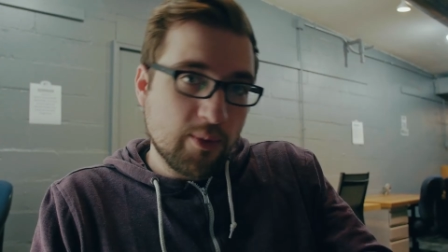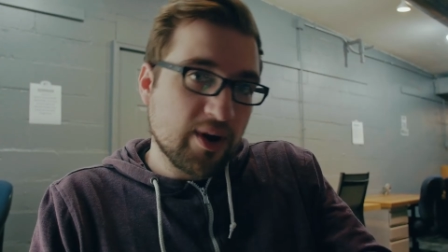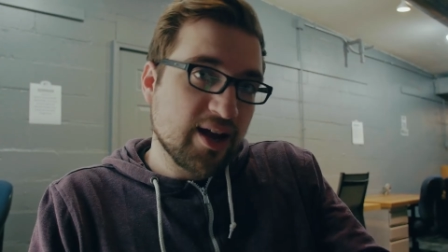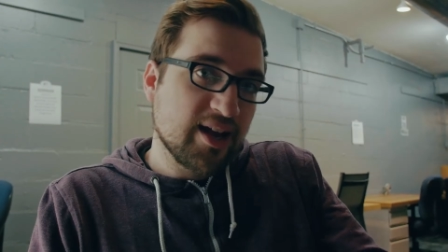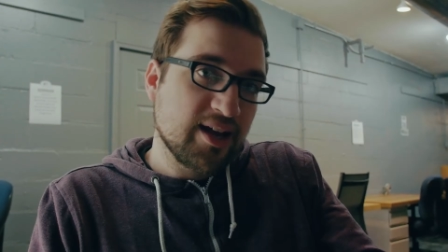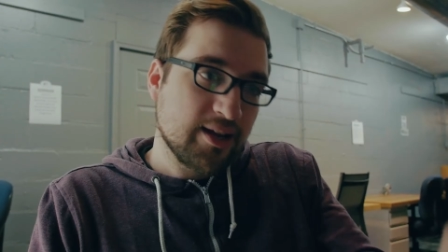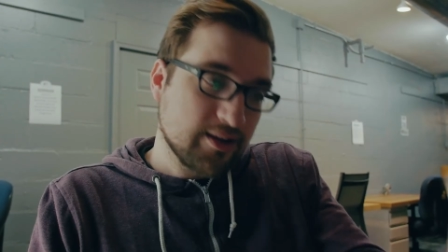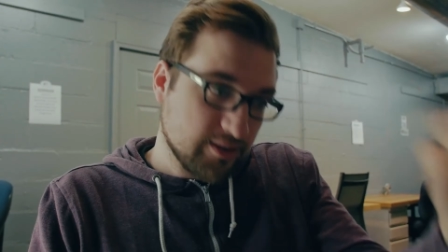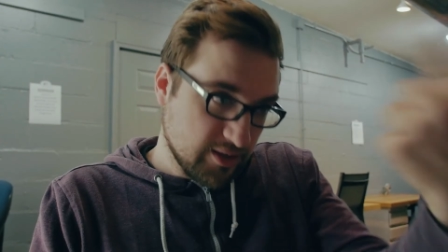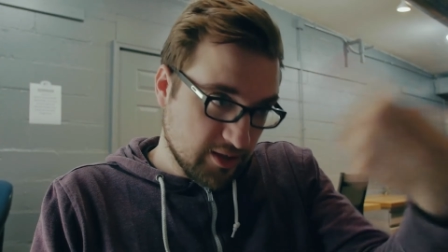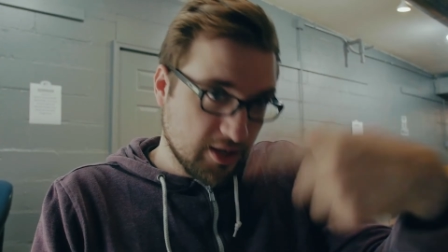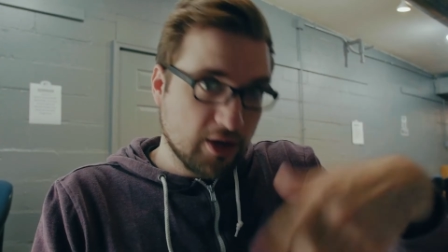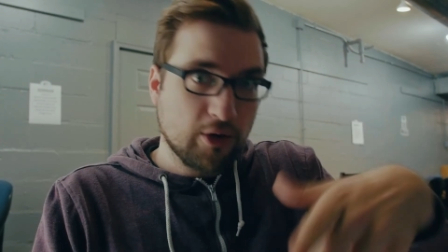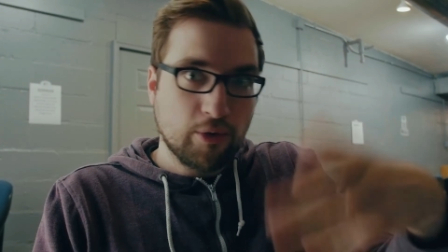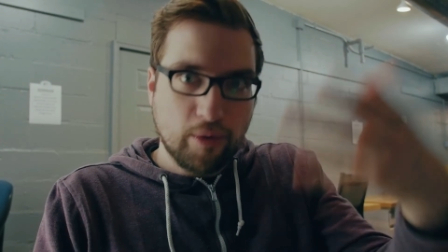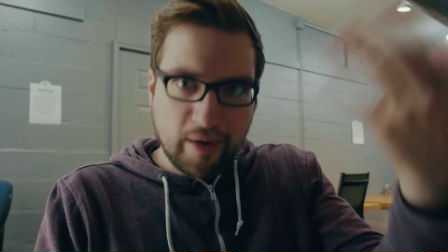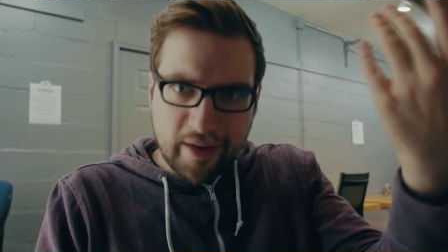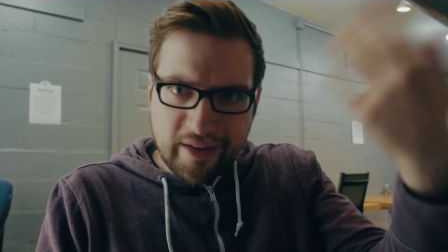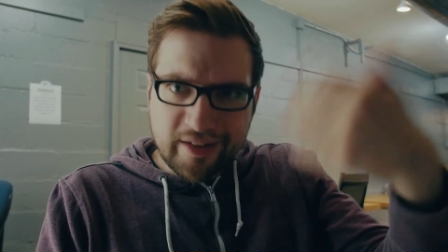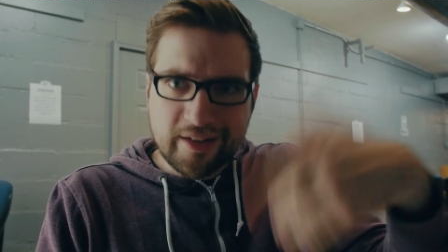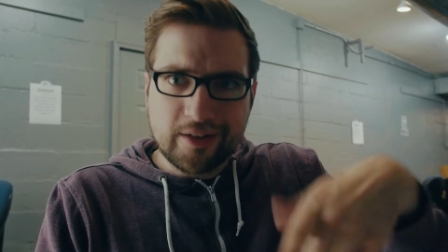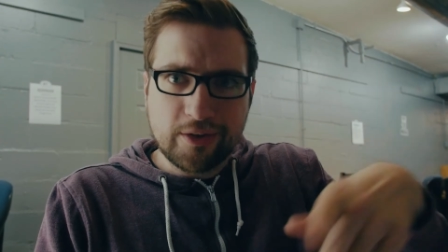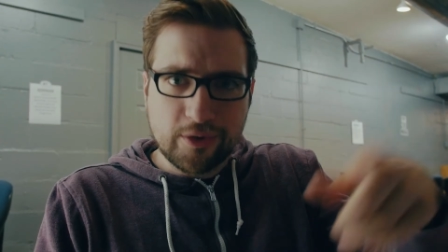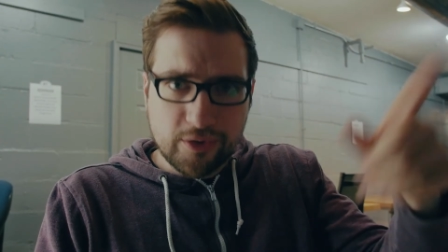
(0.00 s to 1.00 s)
way it, you know,
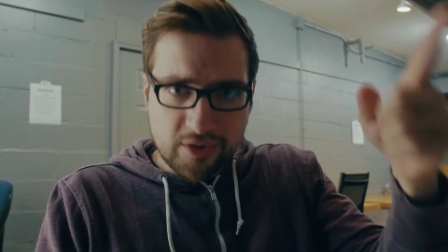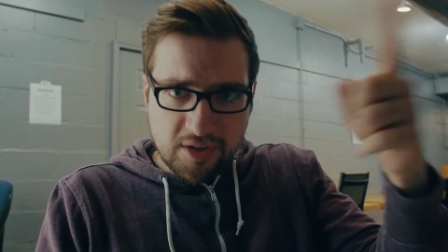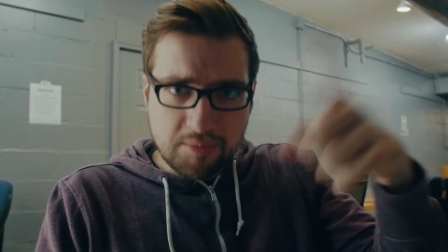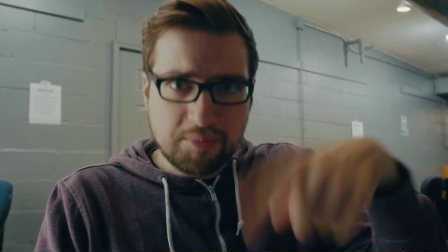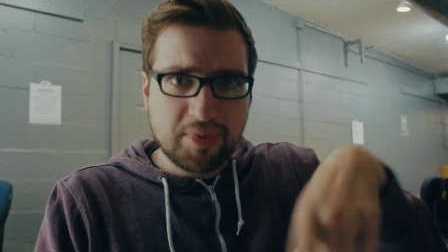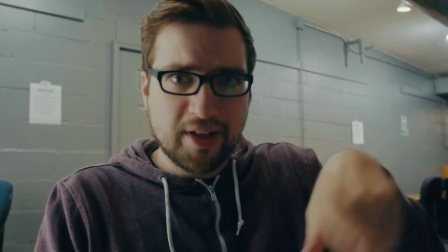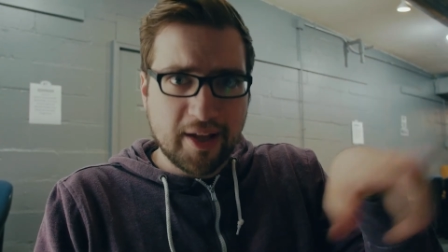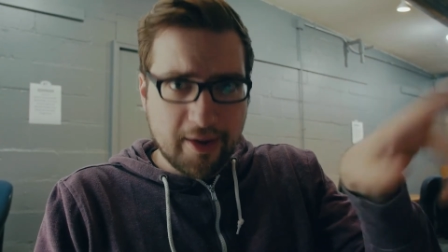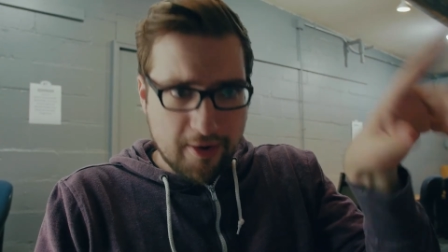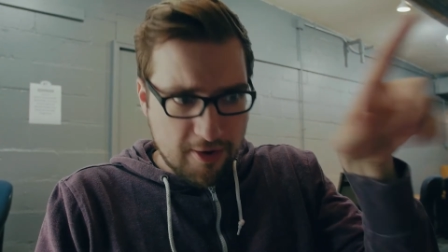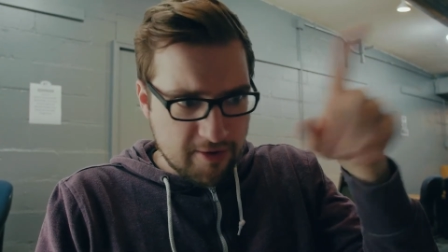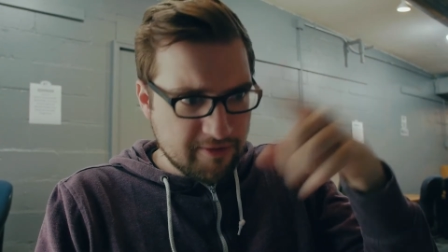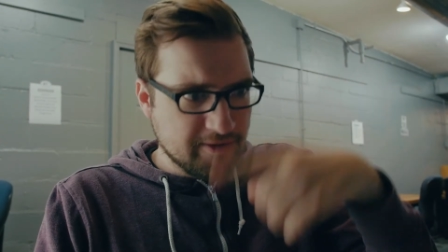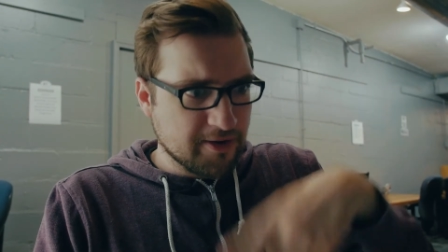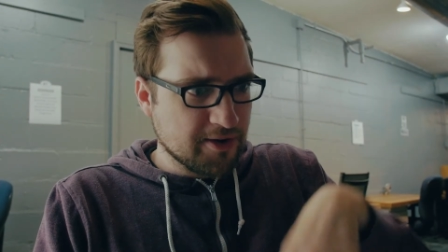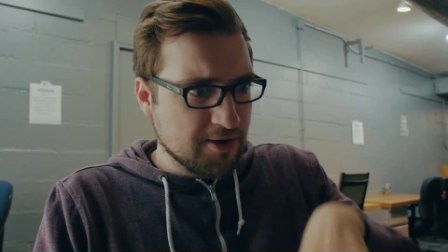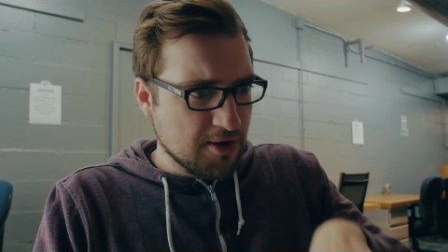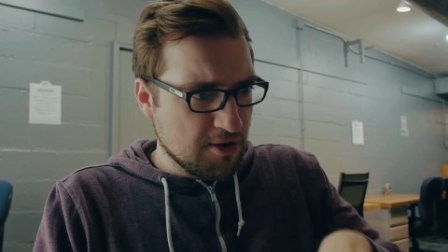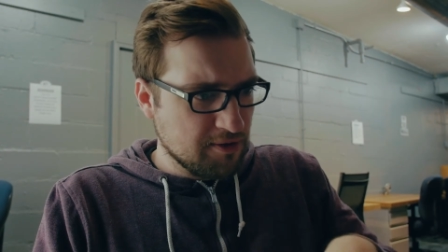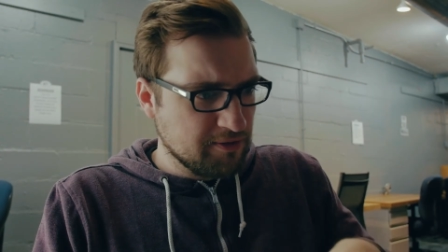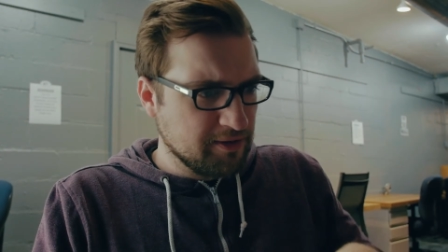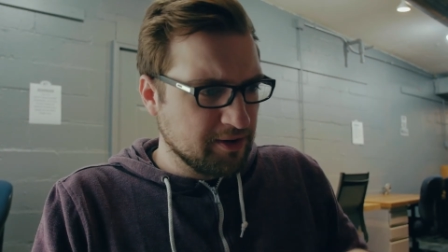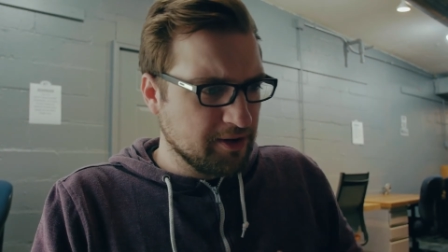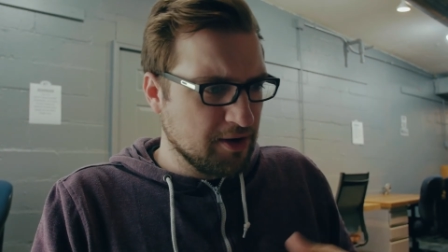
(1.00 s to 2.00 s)
continues to play over and
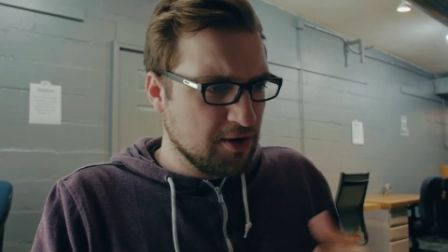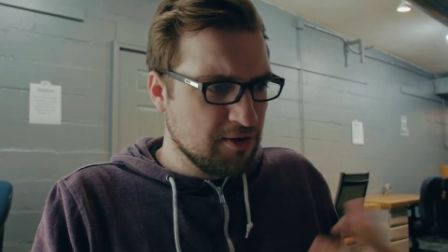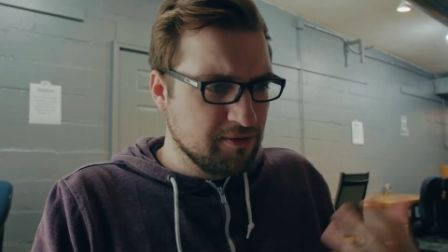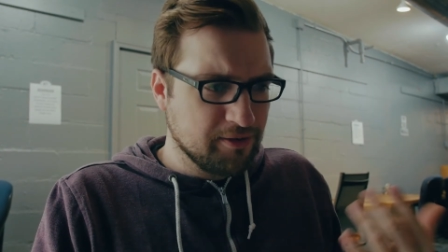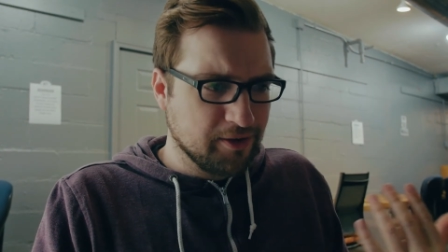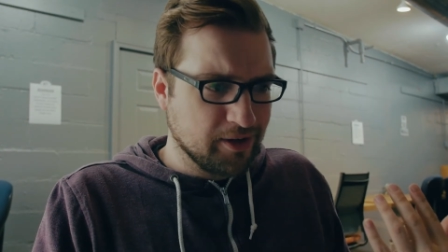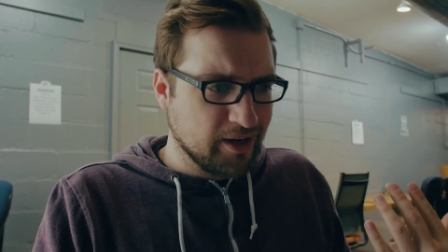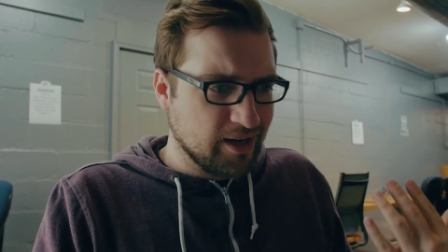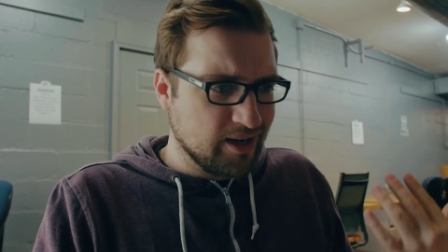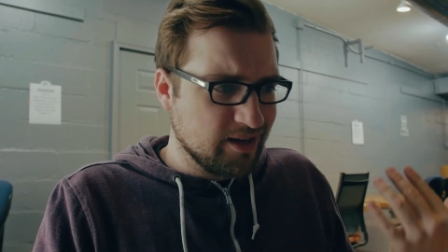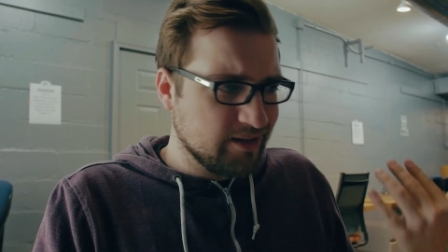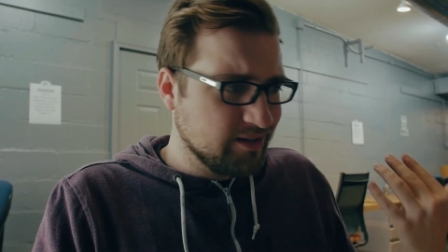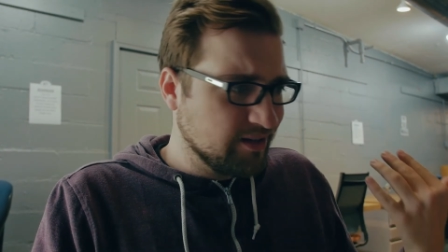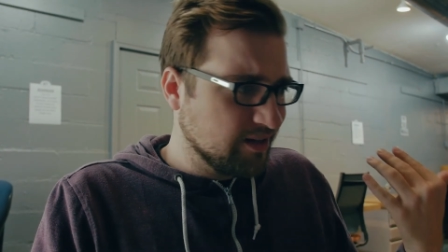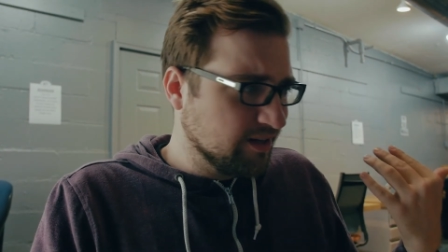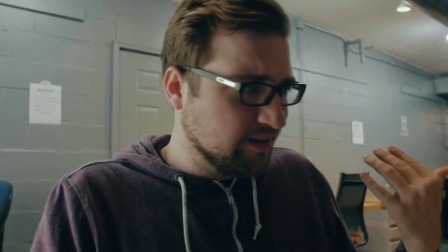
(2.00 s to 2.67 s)
over and over again.